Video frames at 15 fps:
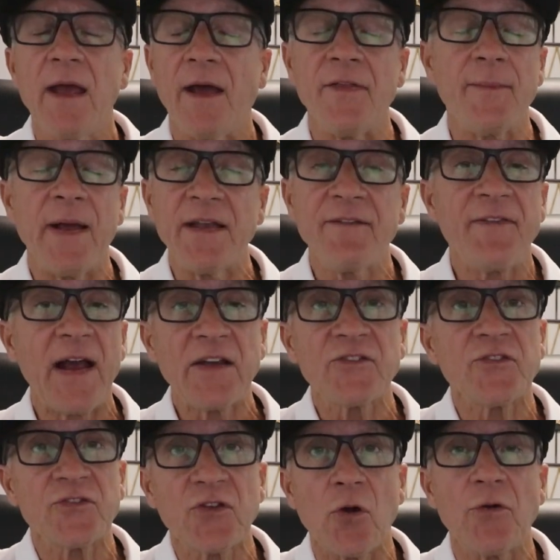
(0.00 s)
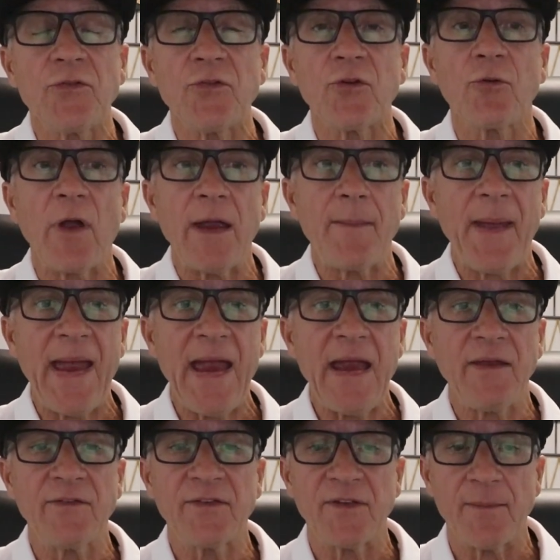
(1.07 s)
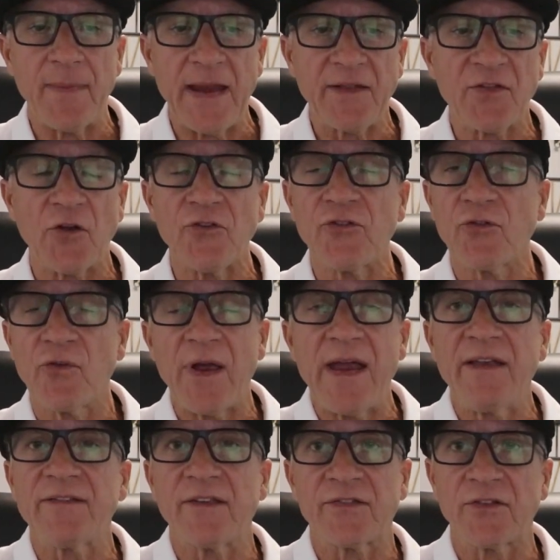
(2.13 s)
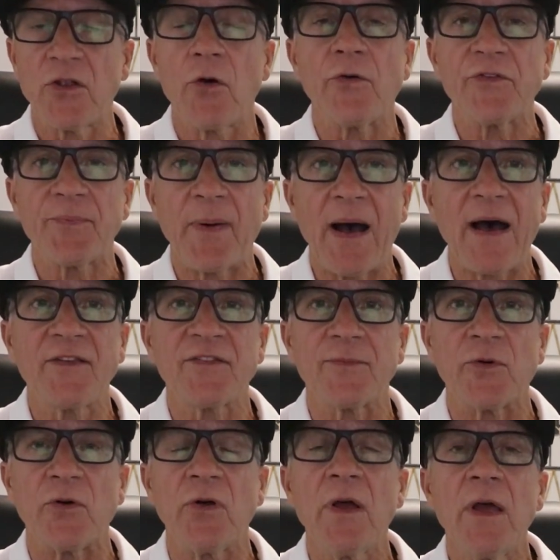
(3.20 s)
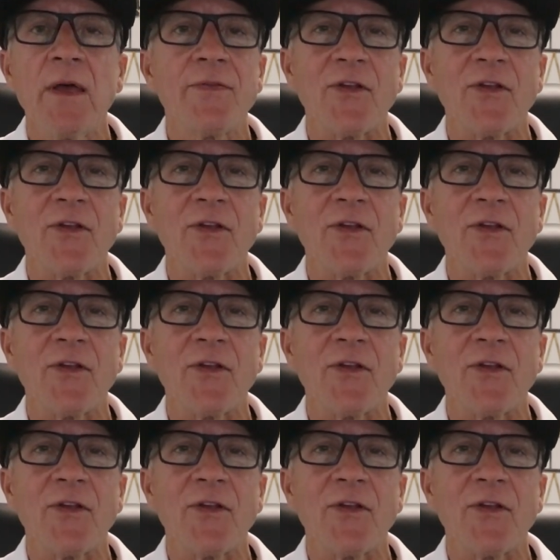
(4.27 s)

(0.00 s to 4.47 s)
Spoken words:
And the manufacturers go through great pains to make their trays as low as possible.